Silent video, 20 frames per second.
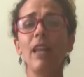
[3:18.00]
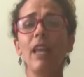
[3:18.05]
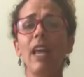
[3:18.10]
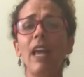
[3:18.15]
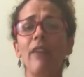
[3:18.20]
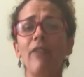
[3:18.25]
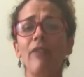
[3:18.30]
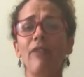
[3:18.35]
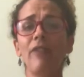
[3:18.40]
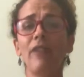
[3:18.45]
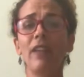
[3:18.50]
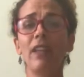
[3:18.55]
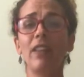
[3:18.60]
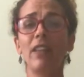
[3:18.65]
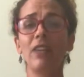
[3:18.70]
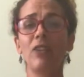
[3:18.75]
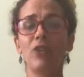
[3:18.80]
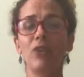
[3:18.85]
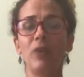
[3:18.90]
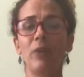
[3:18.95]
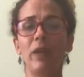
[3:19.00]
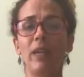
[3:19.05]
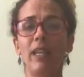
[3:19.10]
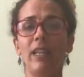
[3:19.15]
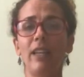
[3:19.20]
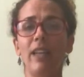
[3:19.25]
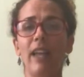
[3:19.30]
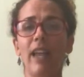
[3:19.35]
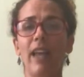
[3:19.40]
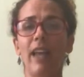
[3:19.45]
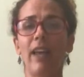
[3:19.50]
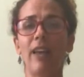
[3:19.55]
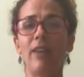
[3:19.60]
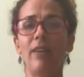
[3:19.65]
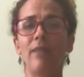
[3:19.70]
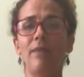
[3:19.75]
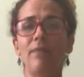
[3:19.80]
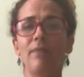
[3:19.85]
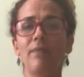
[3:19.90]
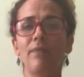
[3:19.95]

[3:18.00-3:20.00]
and feel as you inhale,